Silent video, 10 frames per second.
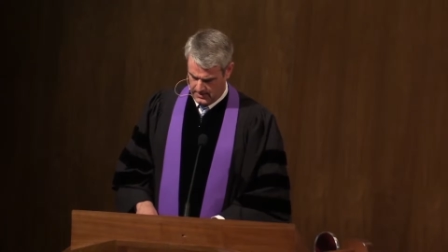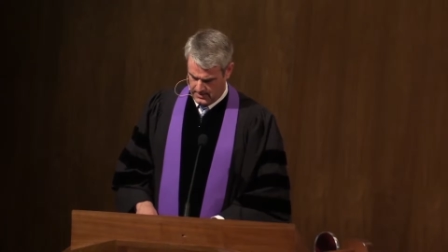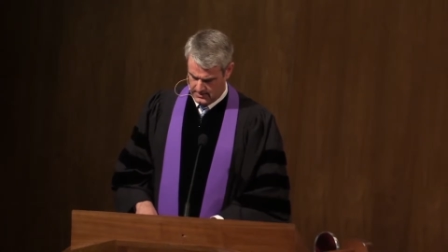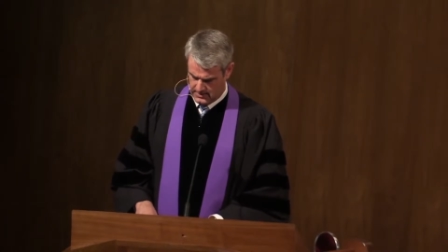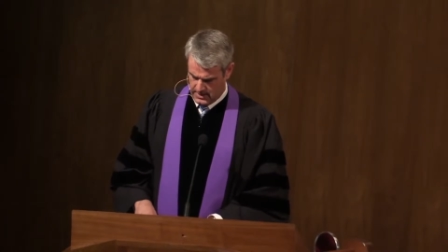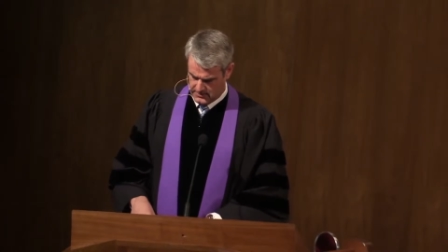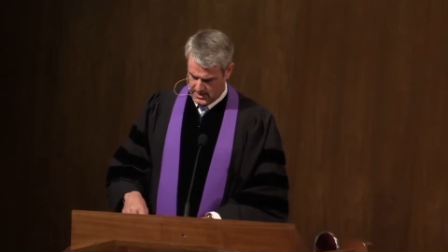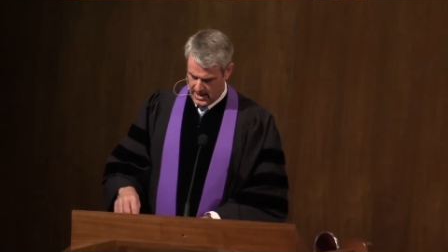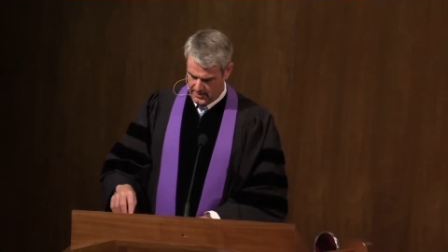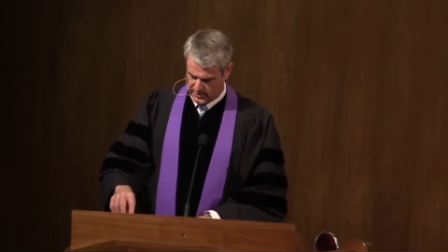And
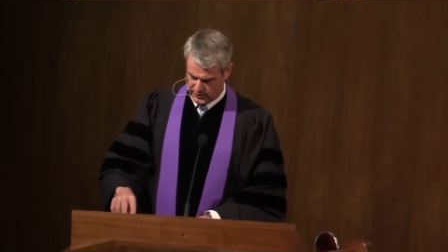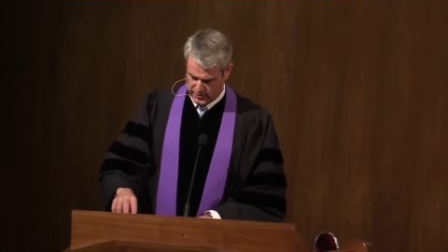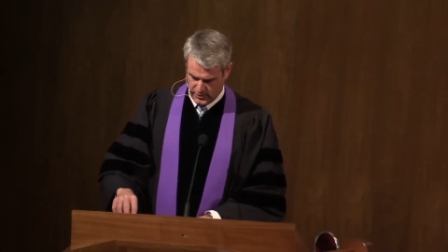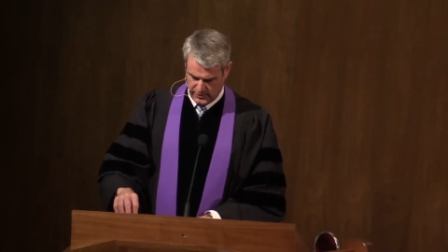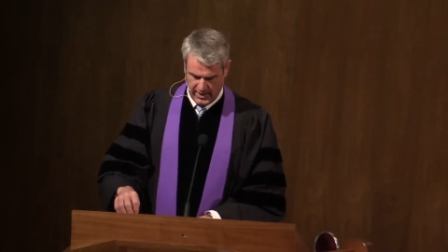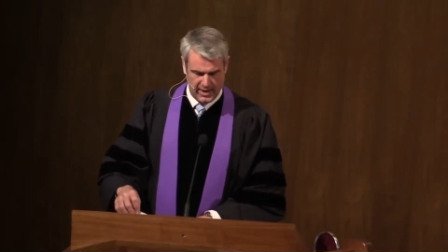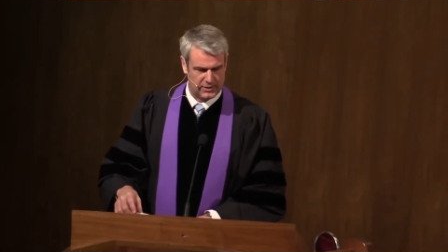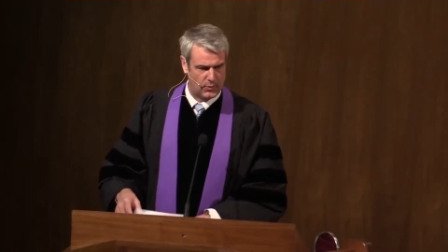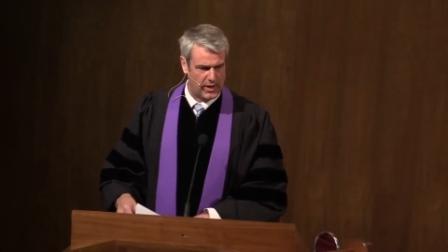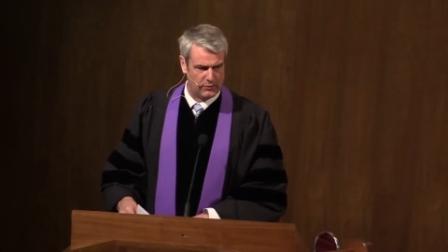sometimes the truth
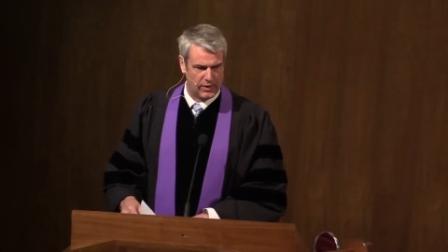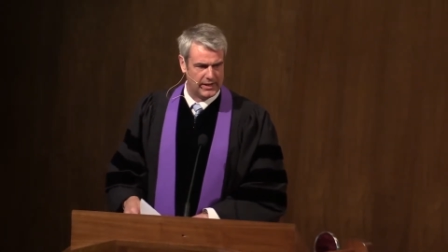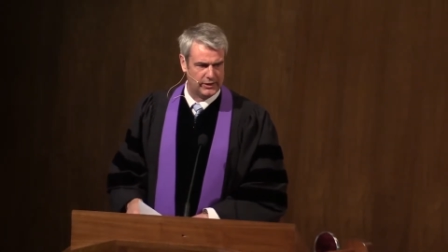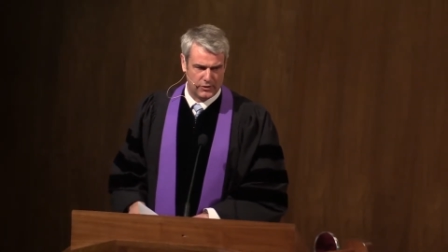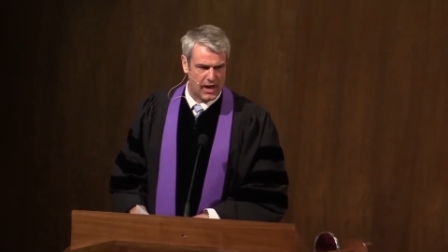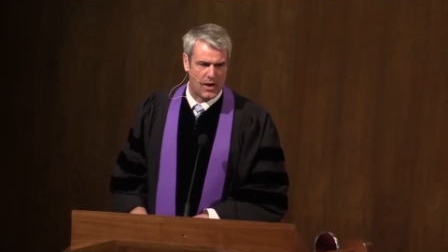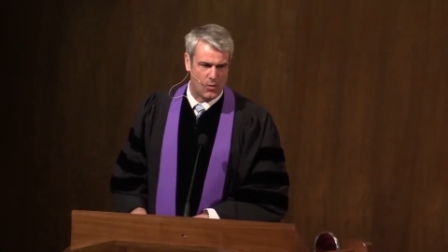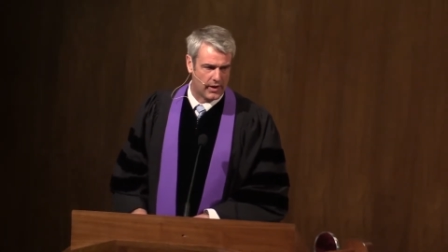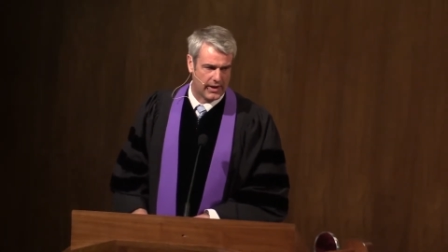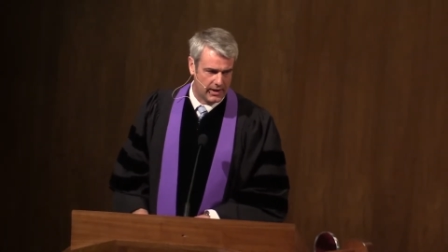is we really do not
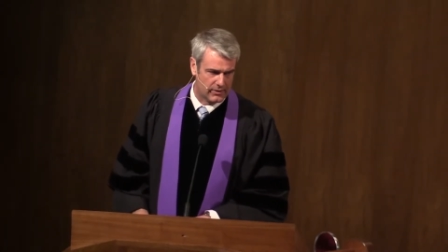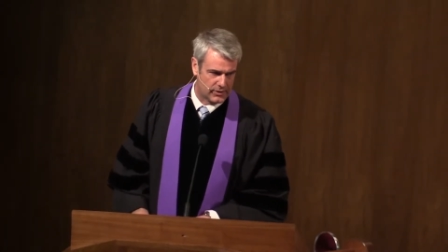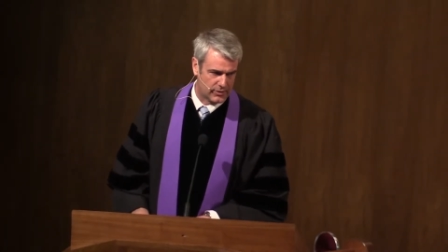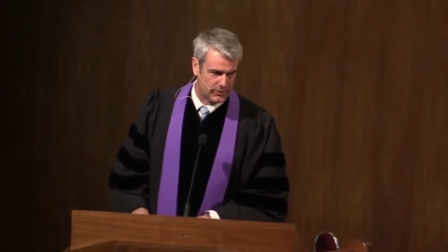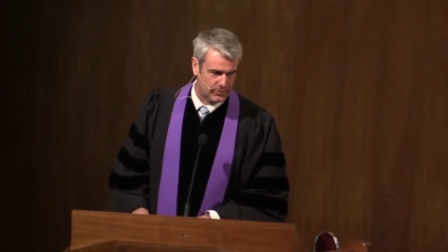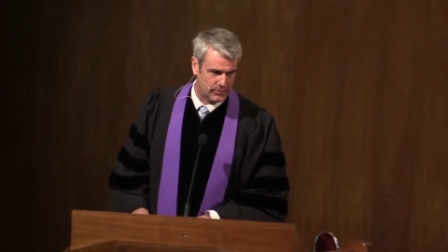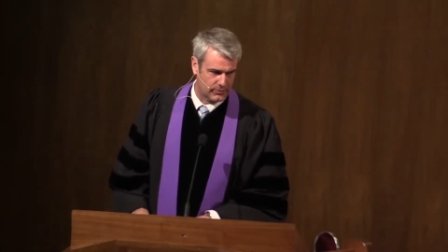want to hear the truth.